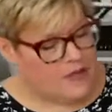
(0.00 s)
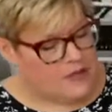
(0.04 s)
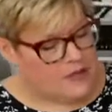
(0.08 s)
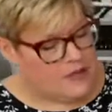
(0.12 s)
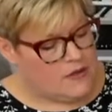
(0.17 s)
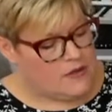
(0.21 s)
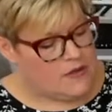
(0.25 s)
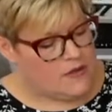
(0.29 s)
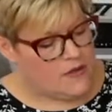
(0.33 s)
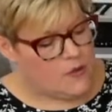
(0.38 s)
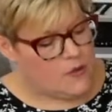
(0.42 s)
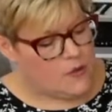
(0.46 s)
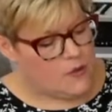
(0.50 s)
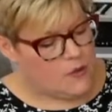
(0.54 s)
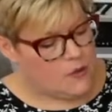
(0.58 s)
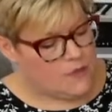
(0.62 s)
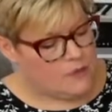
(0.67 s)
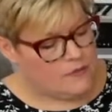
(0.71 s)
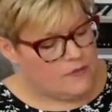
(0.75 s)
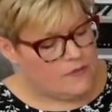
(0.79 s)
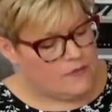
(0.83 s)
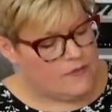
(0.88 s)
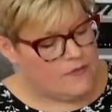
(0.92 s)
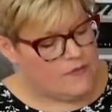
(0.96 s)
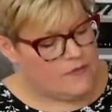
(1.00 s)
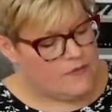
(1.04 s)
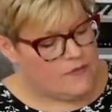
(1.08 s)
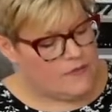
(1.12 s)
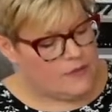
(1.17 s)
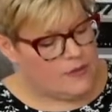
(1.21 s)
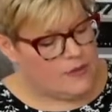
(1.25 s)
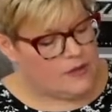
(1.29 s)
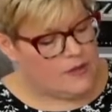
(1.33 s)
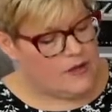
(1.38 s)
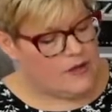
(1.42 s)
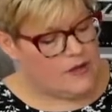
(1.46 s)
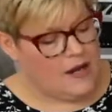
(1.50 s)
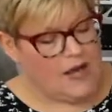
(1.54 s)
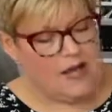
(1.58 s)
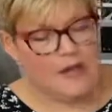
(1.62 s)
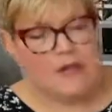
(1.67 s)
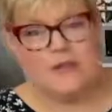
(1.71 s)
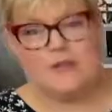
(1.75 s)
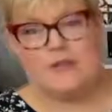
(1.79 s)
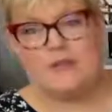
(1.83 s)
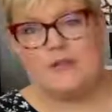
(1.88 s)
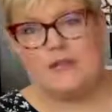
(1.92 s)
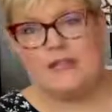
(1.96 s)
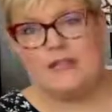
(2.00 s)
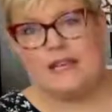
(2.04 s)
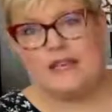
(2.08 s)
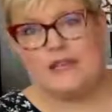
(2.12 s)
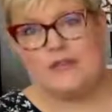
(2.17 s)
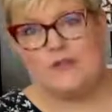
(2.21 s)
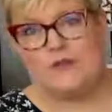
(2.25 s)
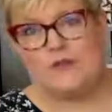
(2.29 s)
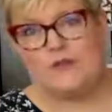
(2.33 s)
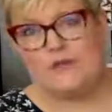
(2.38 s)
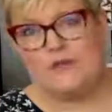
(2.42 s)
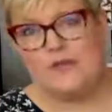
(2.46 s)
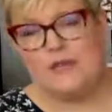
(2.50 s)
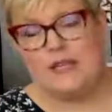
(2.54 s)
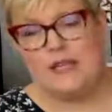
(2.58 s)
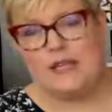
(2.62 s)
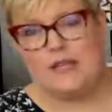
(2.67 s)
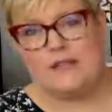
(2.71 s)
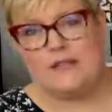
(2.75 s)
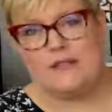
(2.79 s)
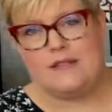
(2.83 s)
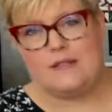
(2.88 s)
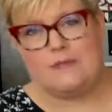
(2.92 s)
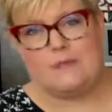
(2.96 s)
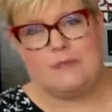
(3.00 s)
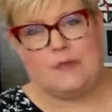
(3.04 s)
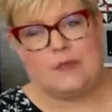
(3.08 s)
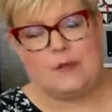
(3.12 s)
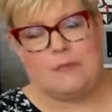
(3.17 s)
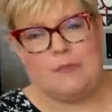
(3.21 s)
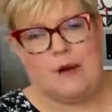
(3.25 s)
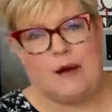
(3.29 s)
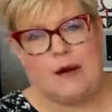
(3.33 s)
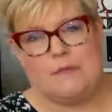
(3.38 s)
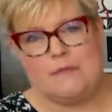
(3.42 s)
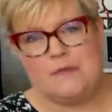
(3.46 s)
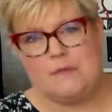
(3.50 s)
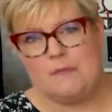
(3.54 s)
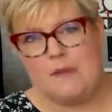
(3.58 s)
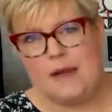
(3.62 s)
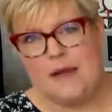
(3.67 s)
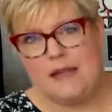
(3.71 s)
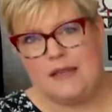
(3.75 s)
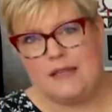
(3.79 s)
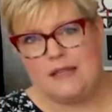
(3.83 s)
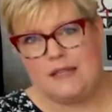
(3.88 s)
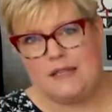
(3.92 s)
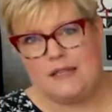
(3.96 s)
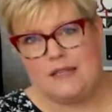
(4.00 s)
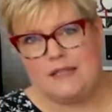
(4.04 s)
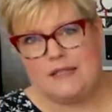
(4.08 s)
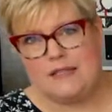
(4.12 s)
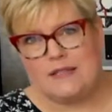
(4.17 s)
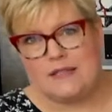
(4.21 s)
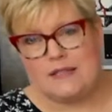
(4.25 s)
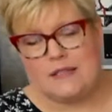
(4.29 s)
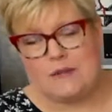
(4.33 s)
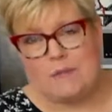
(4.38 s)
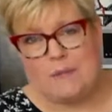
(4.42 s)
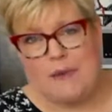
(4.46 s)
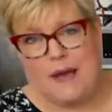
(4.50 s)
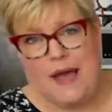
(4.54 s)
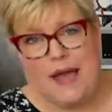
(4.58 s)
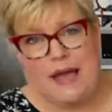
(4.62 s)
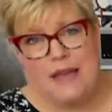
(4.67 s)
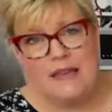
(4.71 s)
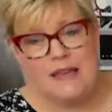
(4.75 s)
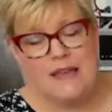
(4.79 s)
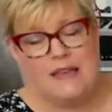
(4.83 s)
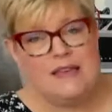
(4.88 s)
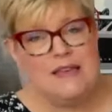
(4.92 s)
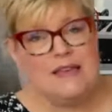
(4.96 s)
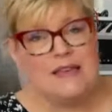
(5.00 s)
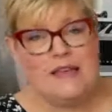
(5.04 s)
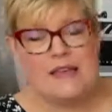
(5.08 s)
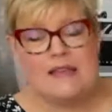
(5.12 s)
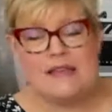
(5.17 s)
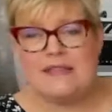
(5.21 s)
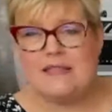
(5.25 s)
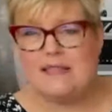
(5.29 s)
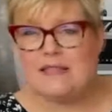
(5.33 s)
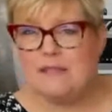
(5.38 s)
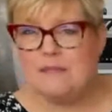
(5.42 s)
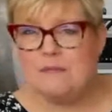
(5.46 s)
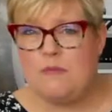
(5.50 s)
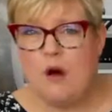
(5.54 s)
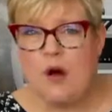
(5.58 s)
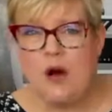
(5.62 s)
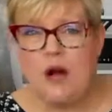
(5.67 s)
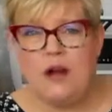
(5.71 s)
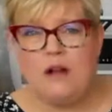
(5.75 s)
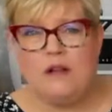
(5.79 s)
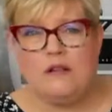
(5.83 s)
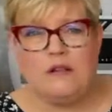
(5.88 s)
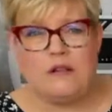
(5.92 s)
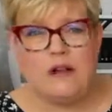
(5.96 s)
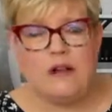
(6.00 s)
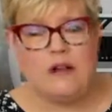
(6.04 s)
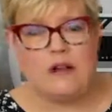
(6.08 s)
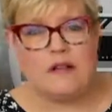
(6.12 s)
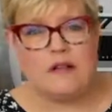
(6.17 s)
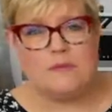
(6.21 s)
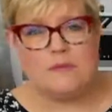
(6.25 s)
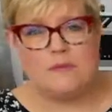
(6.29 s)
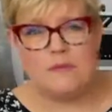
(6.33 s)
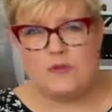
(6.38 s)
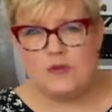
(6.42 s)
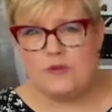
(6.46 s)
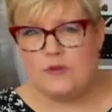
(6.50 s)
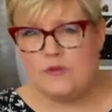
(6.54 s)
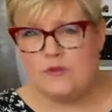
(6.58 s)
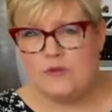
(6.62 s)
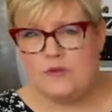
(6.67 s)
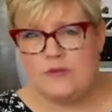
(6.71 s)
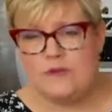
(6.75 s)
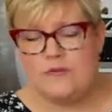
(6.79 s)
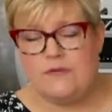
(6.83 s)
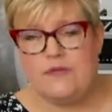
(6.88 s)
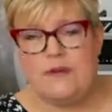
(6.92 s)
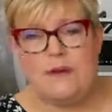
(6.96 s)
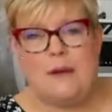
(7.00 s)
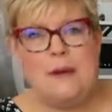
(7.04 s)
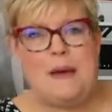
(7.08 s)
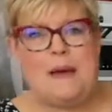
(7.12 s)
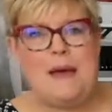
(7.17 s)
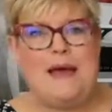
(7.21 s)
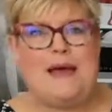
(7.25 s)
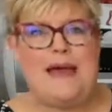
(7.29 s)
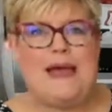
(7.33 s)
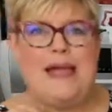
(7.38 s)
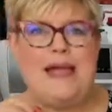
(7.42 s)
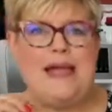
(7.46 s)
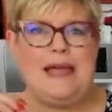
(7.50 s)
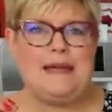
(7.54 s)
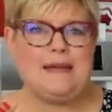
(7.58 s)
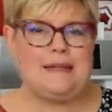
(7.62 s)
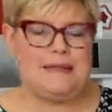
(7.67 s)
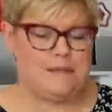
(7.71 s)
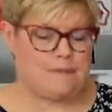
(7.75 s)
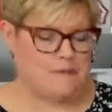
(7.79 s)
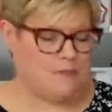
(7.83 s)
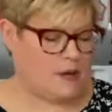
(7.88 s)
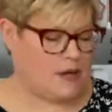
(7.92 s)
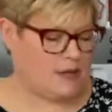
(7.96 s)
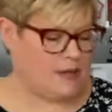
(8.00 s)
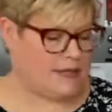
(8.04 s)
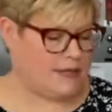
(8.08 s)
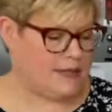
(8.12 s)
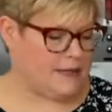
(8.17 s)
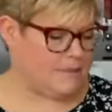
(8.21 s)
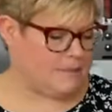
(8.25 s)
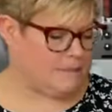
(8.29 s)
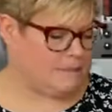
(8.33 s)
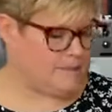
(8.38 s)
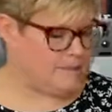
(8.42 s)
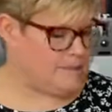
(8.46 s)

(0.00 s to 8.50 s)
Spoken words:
So when you're not using that dual feed, it simply pops back into the back. It's small, unobtrusive, and mighty.